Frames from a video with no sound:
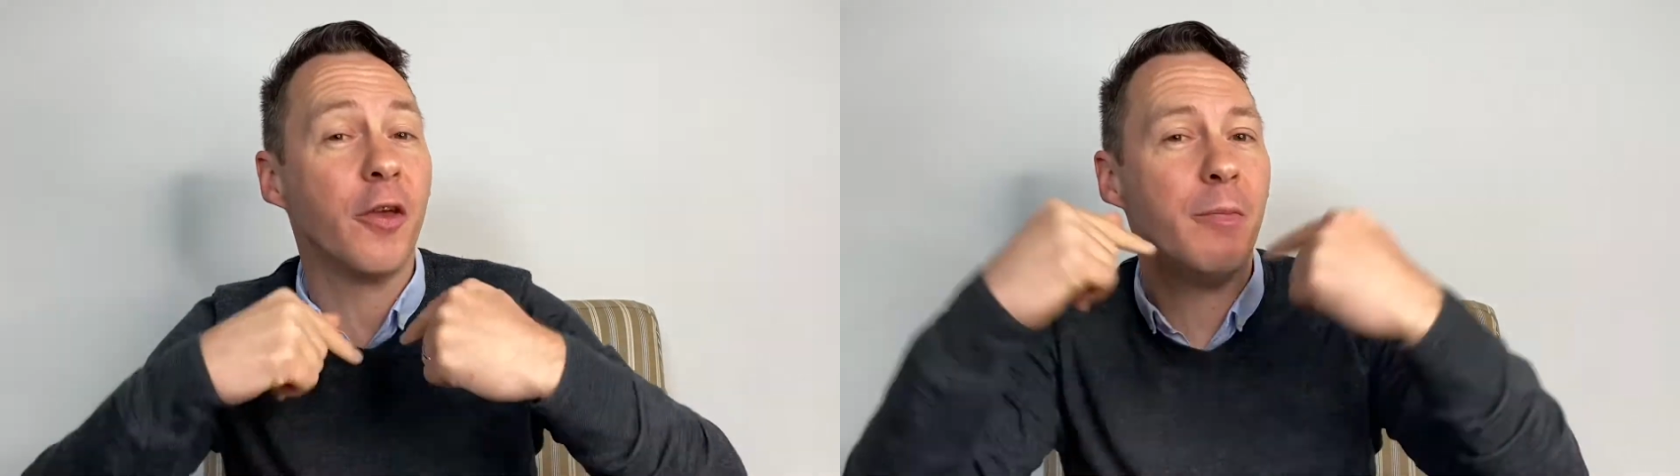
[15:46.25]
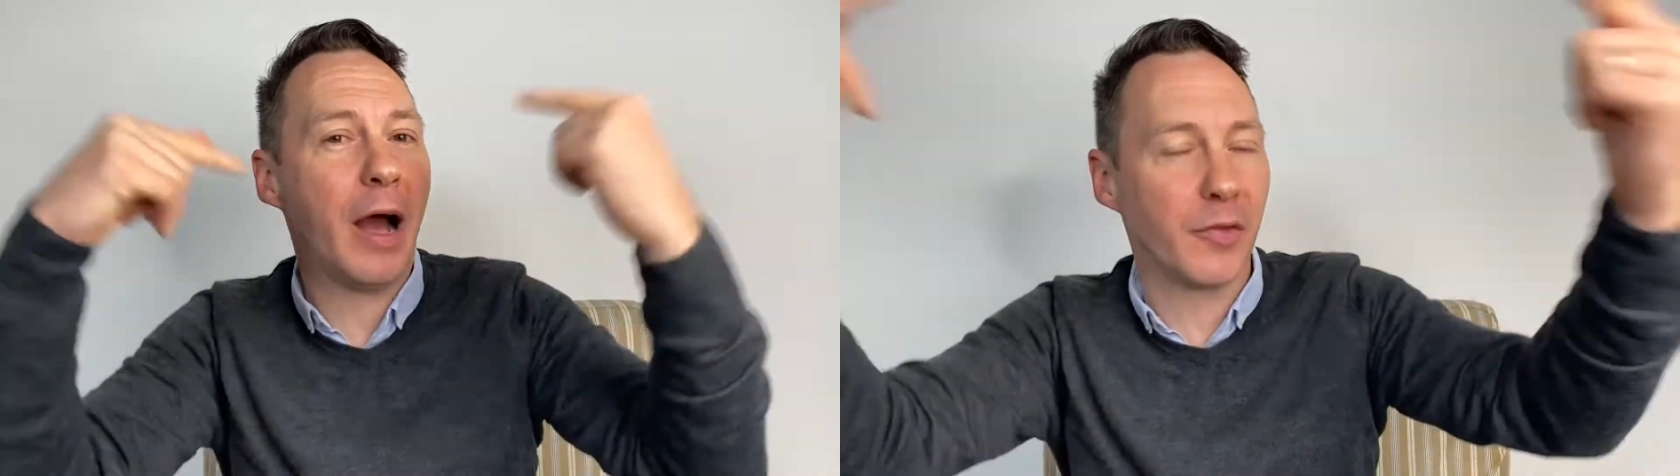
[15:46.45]
the
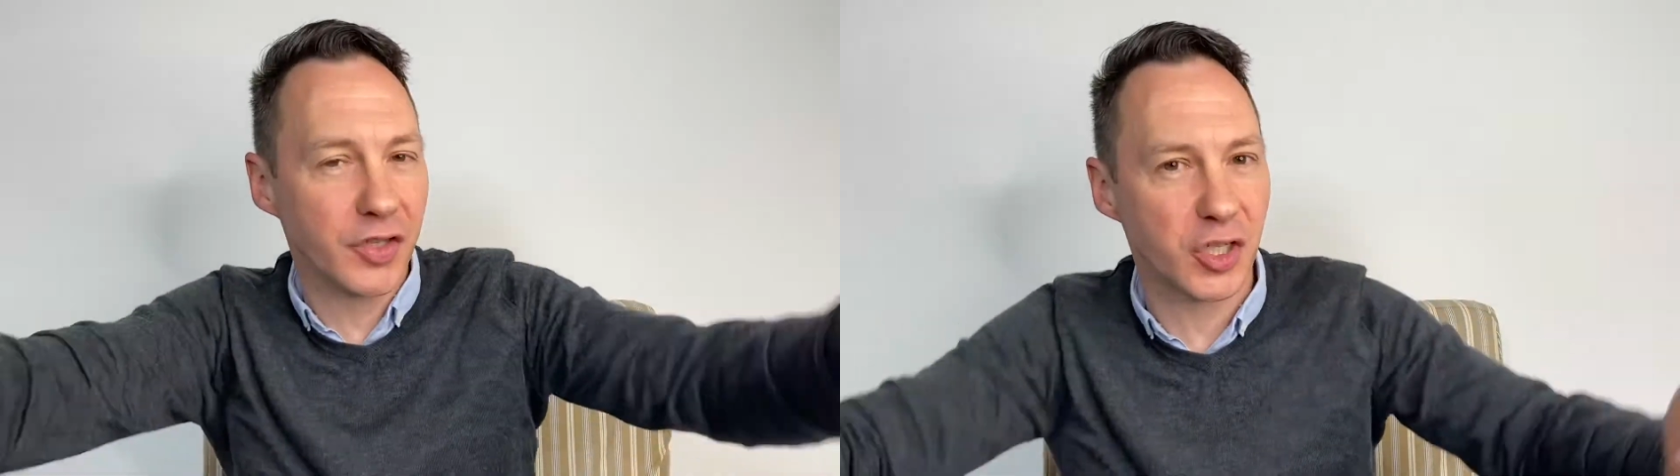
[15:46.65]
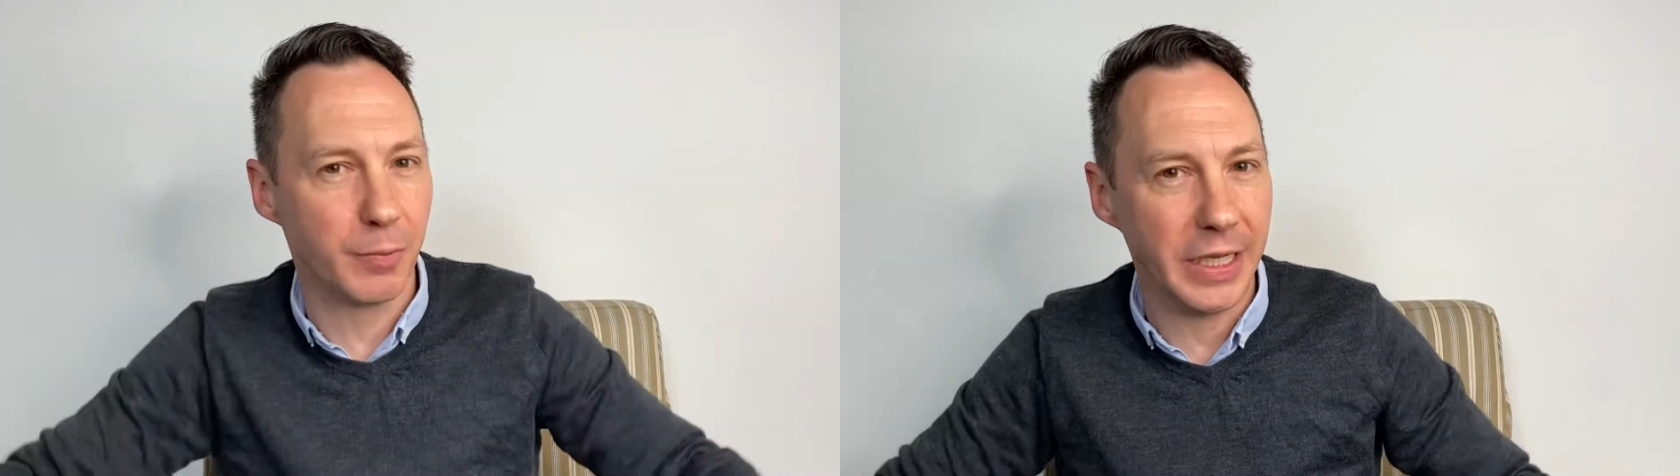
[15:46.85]
mouth
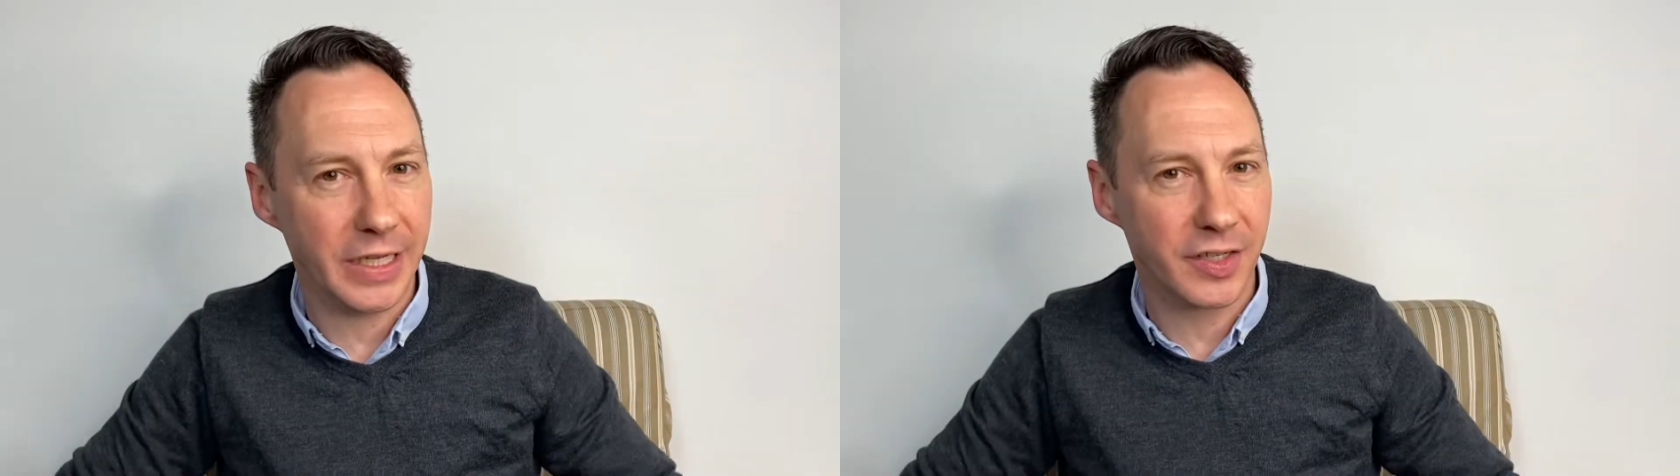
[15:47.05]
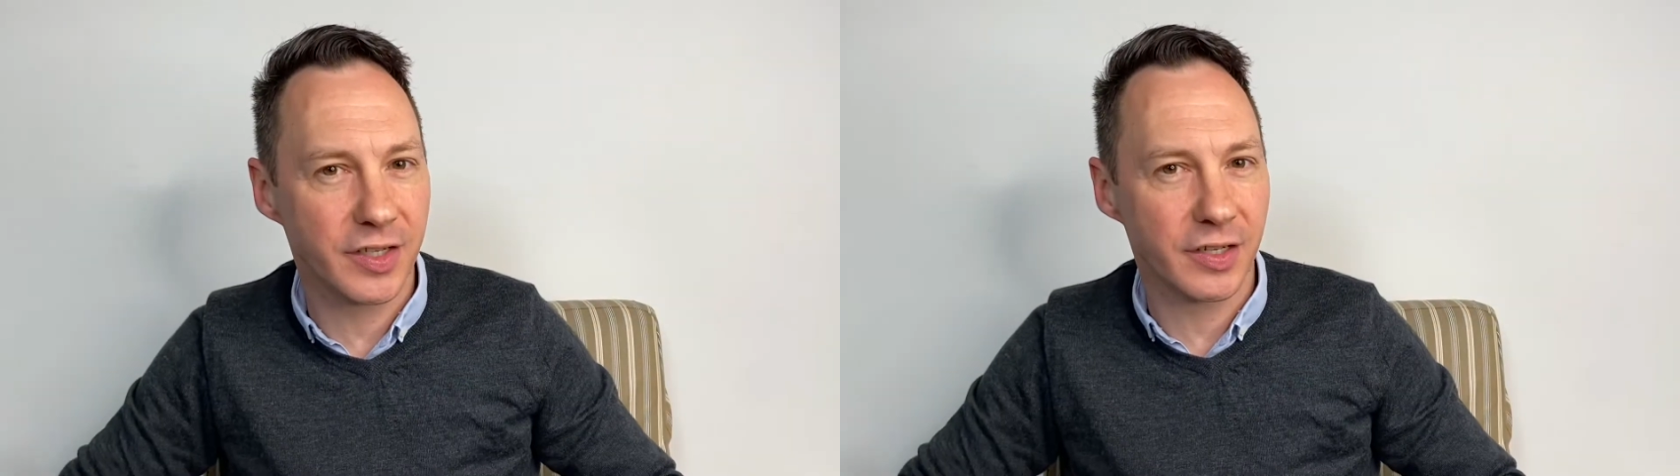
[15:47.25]

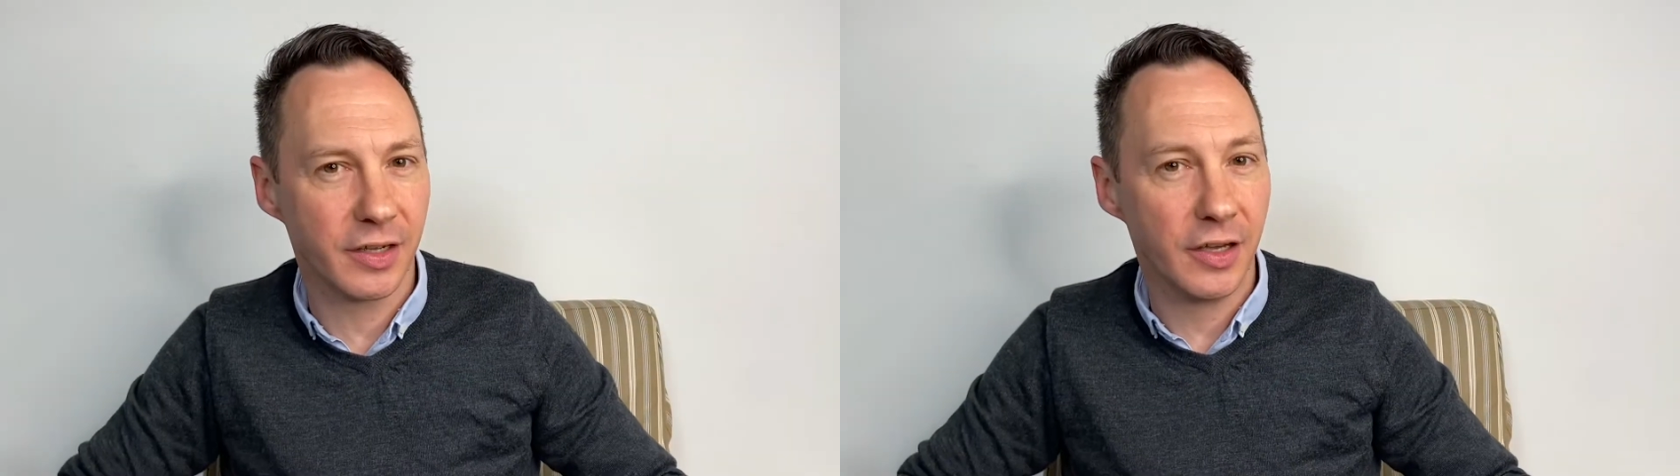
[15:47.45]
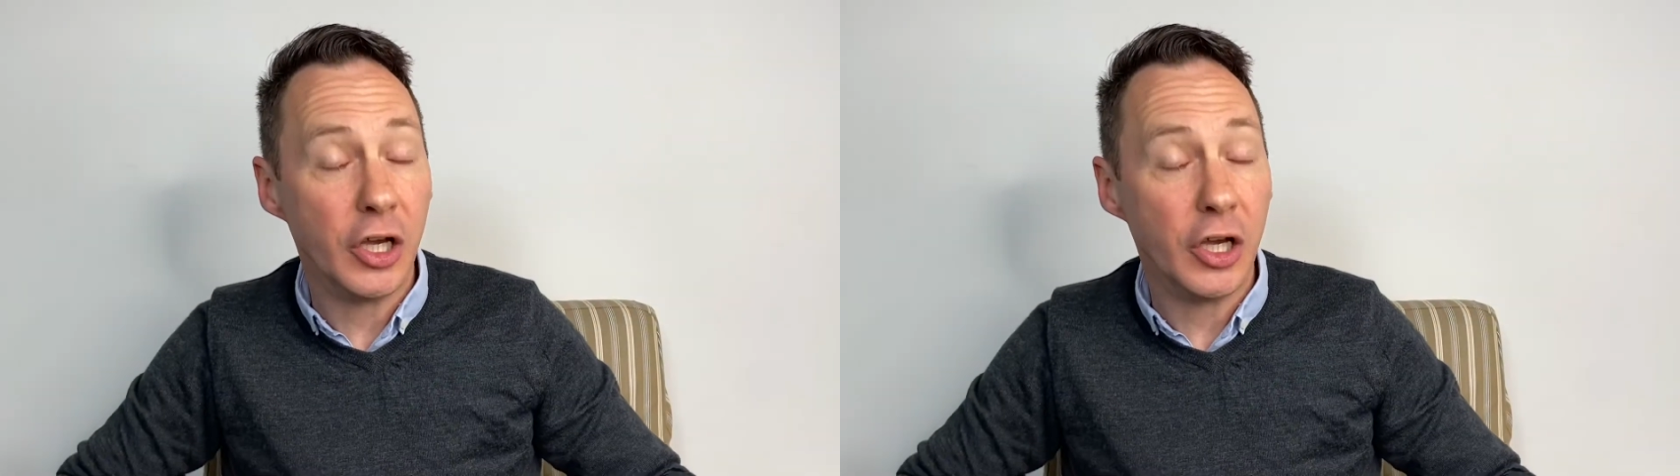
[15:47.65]
speaks.